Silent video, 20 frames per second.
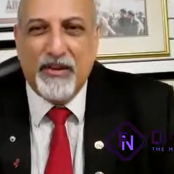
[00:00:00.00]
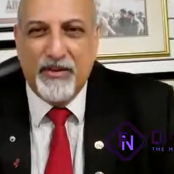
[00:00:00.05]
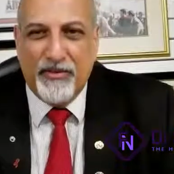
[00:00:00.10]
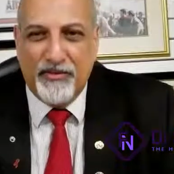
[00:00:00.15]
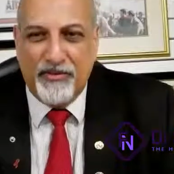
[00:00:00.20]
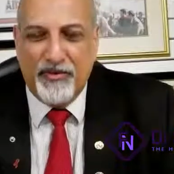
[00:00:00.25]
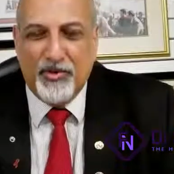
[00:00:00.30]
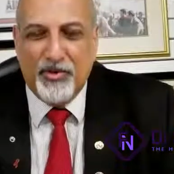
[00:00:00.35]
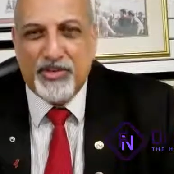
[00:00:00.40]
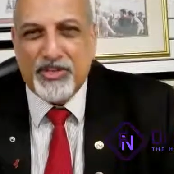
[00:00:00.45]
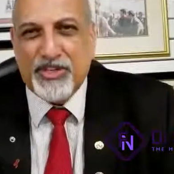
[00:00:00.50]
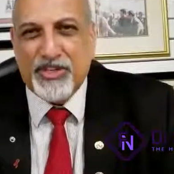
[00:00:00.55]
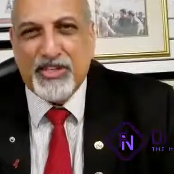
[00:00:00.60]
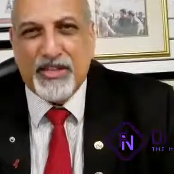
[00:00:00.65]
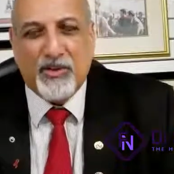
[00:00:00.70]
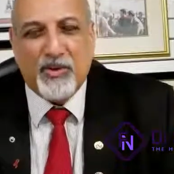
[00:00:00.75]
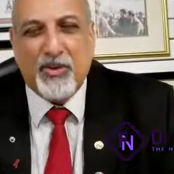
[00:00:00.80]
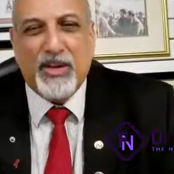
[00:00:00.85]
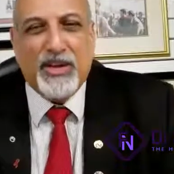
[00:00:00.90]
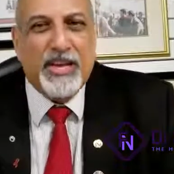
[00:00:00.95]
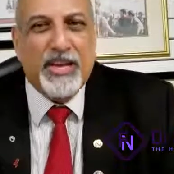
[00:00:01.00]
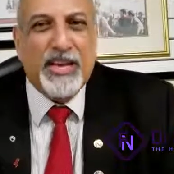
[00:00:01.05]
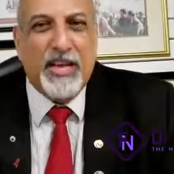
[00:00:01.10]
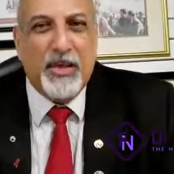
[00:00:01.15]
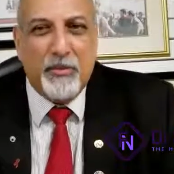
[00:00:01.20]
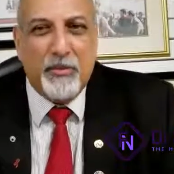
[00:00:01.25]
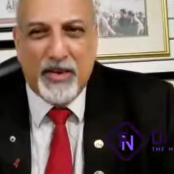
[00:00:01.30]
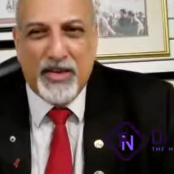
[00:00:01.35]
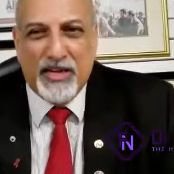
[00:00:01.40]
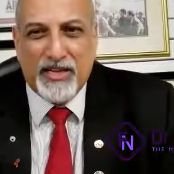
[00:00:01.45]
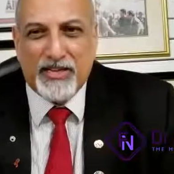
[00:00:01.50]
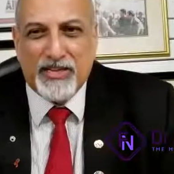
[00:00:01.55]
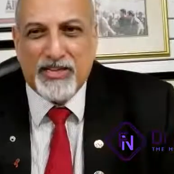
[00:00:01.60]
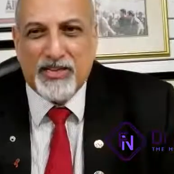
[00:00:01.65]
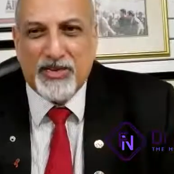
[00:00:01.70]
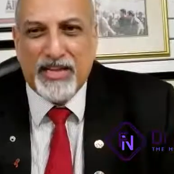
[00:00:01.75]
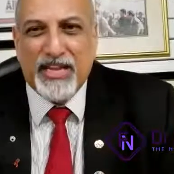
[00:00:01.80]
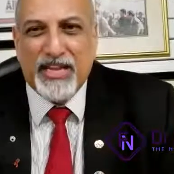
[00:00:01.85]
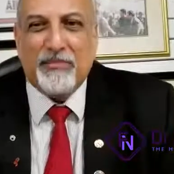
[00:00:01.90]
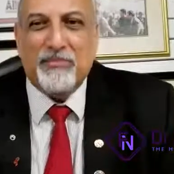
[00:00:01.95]
that will enable us
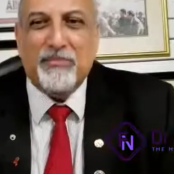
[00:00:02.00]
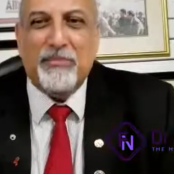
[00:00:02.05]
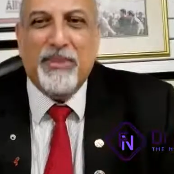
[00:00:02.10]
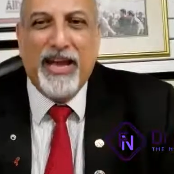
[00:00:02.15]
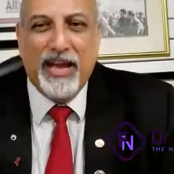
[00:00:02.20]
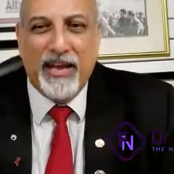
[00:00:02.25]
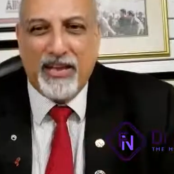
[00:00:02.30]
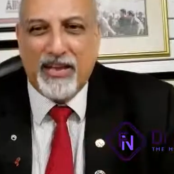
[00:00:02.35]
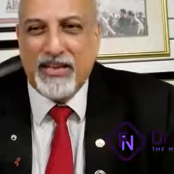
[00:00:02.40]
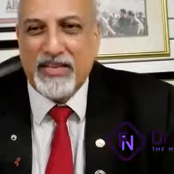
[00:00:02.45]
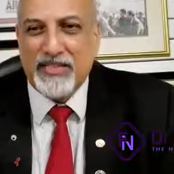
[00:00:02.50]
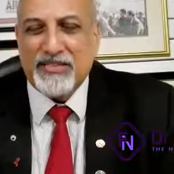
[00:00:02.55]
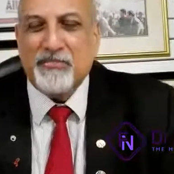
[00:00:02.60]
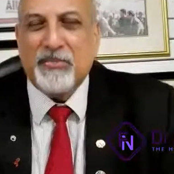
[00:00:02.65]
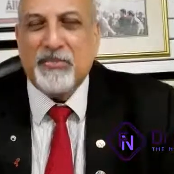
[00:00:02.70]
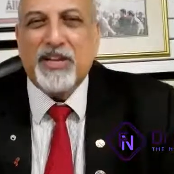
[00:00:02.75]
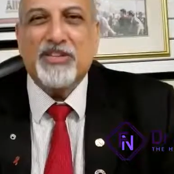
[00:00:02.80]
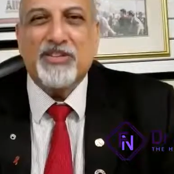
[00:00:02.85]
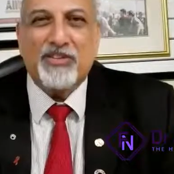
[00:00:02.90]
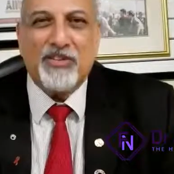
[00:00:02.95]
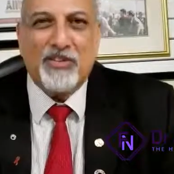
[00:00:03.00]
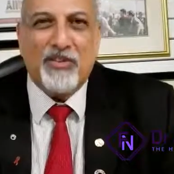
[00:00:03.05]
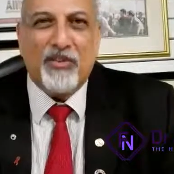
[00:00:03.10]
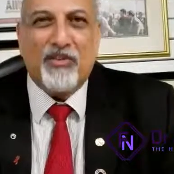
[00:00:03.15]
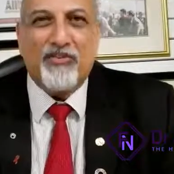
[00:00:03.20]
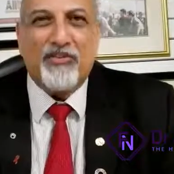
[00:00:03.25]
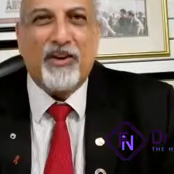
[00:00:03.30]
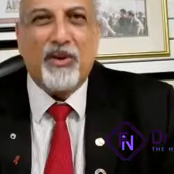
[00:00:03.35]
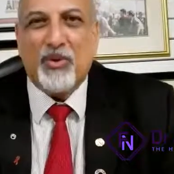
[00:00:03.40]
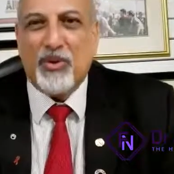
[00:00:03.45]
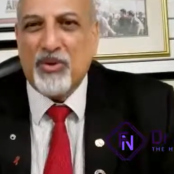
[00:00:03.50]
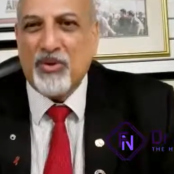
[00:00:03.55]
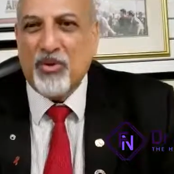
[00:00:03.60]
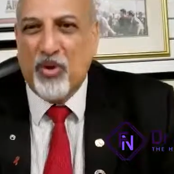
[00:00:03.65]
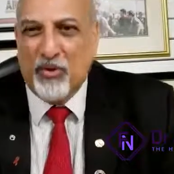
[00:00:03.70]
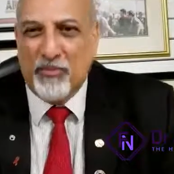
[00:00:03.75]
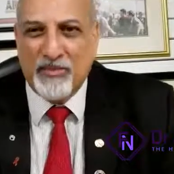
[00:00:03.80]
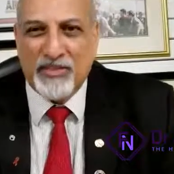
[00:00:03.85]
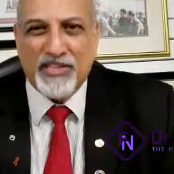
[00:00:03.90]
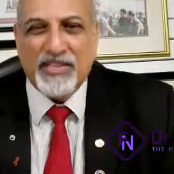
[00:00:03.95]
to get back as much of our
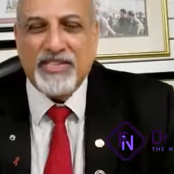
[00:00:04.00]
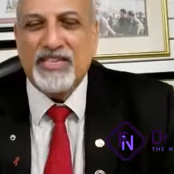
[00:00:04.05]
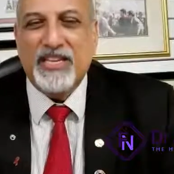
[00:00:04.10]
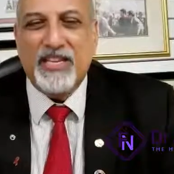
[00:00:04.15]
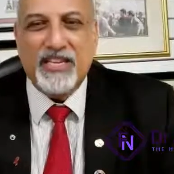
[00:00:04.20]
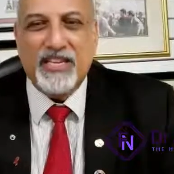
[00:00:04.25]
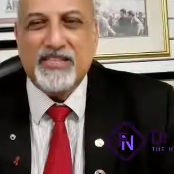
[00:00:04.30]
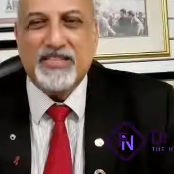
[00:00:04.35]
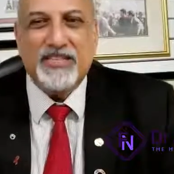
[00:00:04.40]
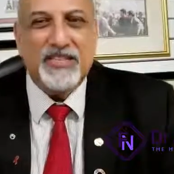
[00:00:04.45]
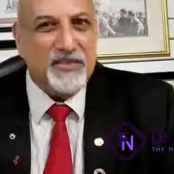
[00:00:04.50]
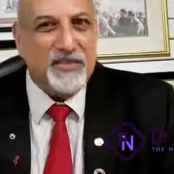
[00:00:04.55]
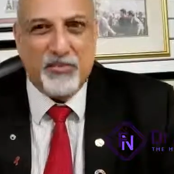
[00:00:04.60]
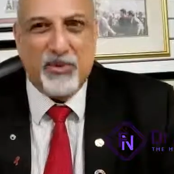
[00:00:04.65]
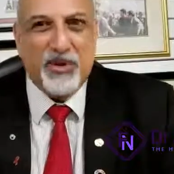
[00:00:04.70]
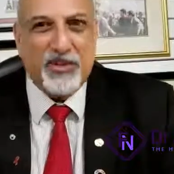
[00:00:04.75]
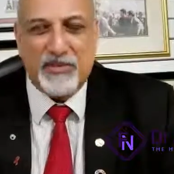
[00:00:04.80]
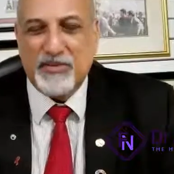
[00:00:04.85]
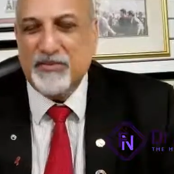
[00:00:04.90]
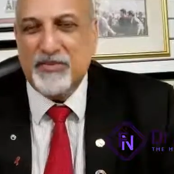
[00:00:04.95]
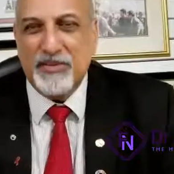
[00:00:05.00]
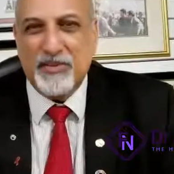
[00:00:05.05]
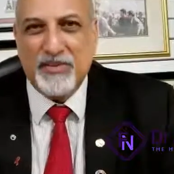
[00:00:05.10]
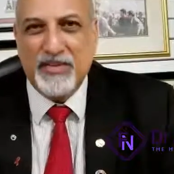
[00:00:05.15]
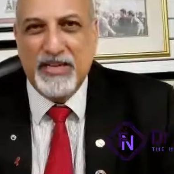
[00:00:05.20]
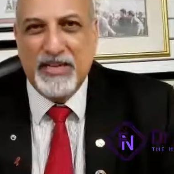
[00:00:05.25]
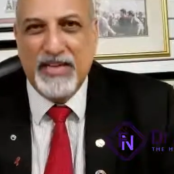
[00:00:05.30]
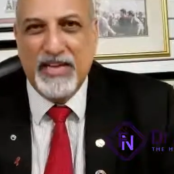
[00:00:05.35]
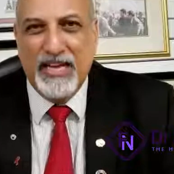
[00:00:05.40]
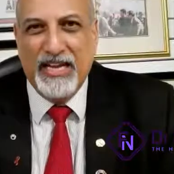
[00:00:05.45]
normalcy as is possible.